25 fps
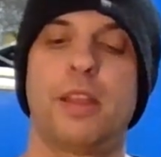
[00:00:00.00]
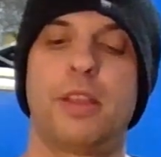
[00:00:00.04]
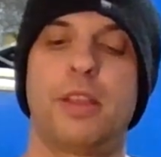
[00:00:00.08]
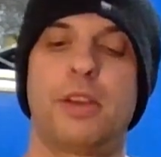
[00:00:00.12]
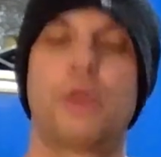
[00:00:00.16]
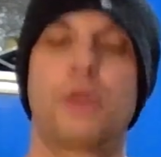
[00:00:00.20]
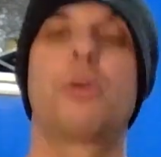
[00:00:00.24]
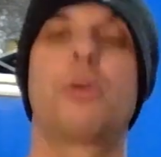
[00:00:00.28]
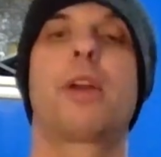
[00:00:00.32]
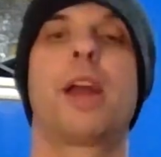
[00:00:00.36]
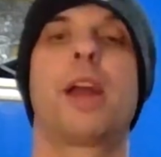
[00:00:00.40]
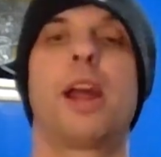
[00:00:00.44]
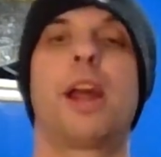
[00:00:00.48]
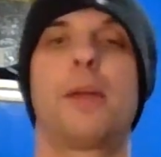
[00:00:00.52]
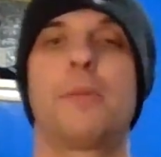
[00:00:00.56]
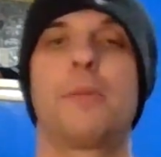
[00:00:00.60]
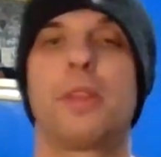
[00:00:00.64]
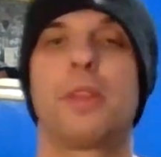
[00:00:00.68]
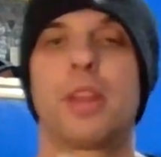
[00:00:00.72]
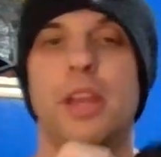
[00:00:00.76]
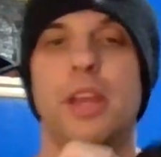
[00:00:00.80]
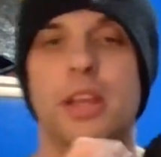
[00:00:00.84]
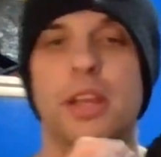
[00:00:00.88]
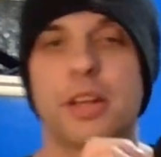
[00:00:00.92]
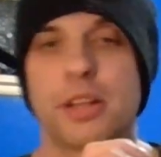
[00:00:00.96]
their own camera
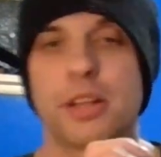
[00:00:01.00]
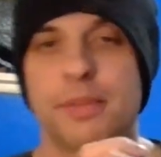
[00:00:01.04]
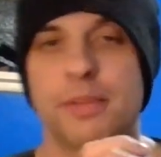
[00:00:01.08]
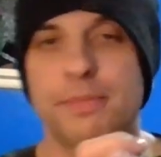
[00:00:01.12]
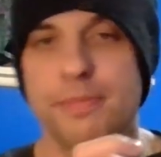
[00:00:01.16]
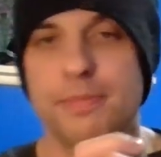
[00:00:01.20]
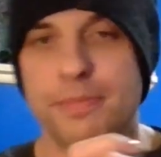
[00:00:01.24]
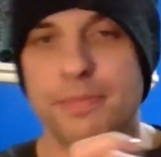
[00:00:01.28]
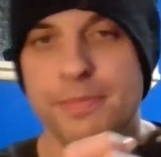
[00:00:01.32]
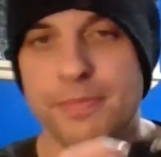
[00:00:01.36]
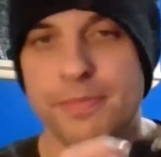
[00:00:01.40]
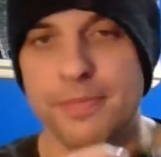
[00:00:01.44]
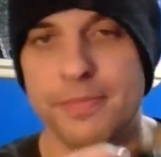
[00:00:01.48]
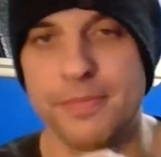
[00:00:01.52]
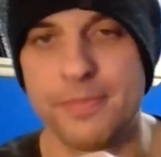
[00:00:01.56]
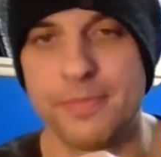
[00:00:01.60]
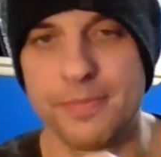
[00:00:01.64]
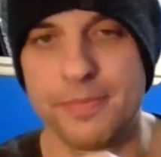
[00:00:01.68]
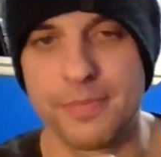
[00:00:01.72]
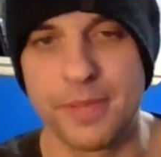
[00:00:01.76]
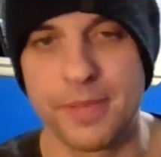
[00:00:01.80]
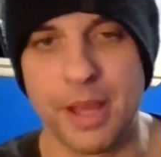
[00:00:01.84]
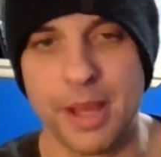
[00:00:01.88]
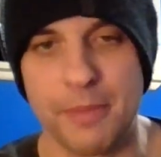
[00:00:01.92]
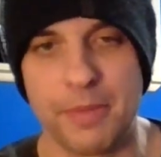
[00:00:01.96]
that can
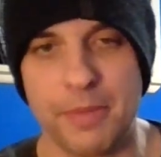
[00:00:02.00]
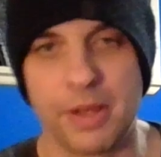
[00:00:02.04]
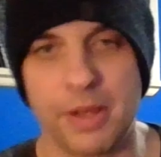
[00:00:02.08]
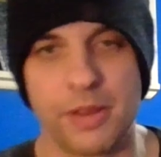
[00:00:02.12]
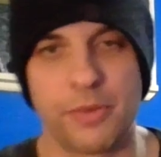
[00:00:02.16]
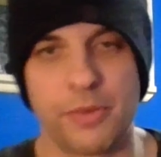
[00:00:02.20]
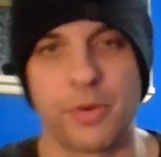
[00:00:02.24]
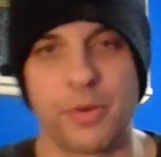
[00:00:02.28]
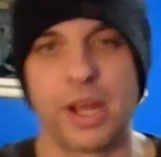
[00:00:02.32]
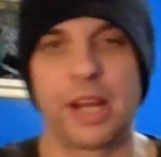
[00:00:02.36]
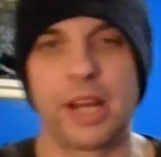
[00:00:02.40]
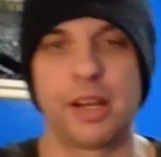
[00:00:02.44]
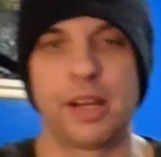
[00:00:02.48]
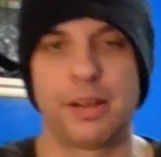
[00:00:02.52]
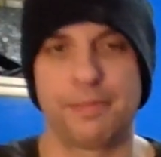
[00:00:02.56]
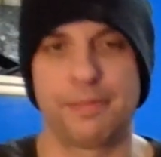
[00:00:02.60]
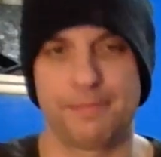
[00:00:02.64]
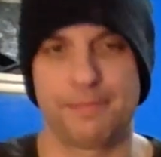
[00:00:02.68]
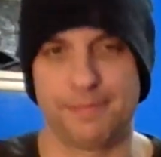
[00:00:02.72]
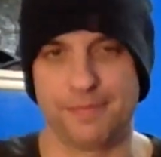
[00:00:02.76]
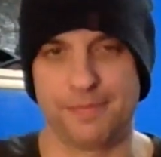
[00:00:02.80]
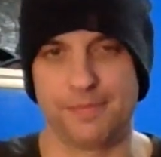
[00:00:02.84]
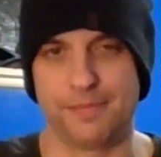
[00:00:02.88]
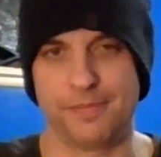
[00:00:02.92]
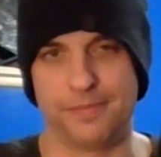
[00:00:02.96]
get me the right
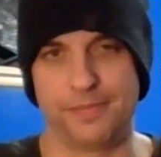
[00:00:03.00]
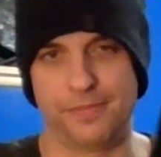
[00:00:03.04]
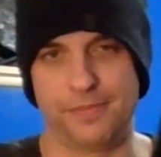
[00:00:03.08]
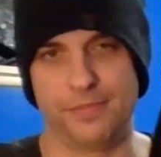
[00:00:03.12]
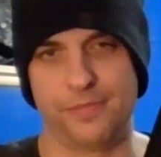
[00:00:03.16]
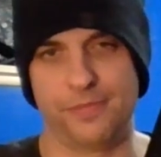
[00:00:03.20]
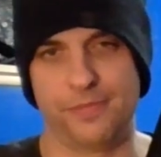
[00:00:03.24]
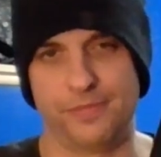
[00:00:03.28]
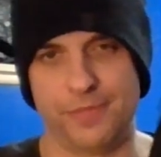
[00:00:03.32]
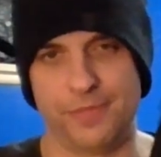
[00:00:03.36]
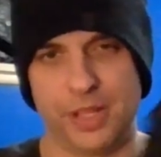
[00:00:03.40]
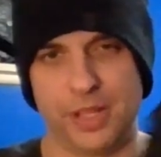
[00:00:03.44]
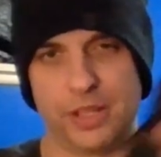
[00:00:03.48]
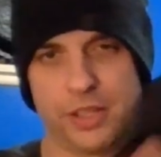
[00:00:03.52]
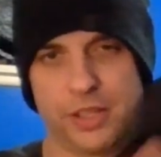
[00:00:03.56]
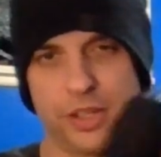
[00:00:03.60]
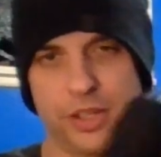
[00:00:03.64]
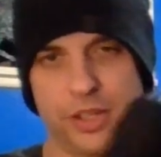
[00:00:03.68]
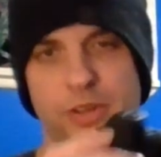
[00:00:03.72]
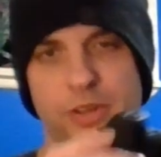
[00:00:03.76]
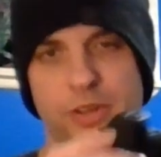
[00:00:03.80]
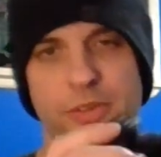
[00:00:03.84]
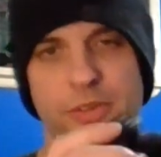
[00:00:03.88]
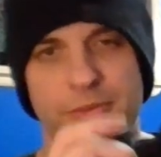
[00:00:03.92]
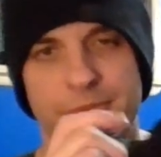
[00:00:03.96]

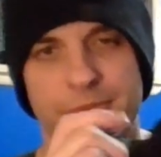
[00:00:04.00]
filter,